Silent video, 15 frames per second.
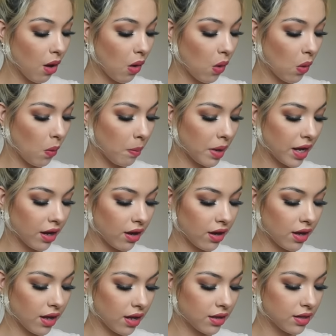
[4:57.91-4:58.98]
Oh my
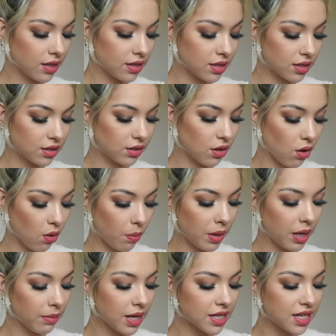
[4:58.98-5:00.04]
god, this is so
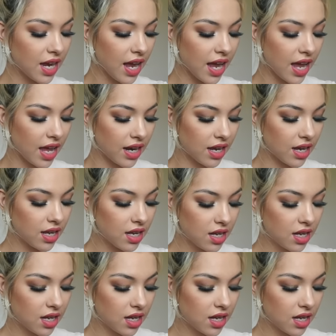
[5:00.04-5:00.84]
pigmented!